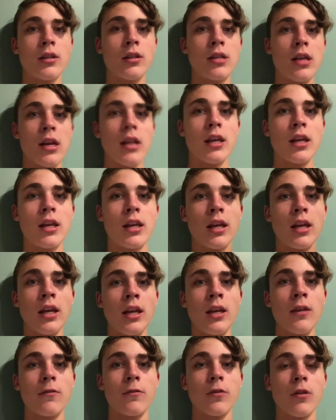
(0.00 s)
take in
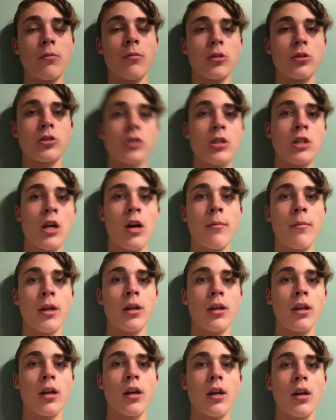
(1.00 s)
heat from their
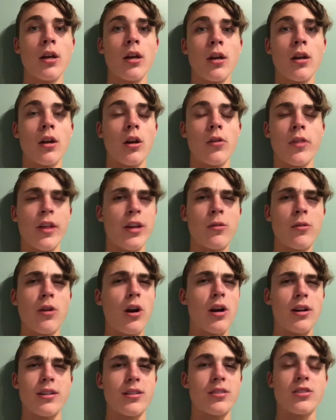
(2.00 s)
stomach, or they do
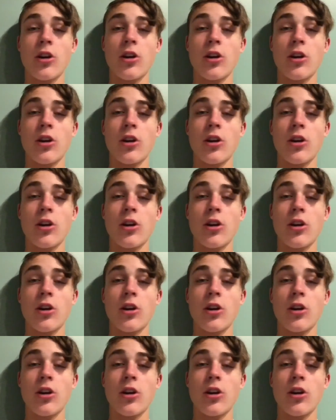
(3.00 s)
not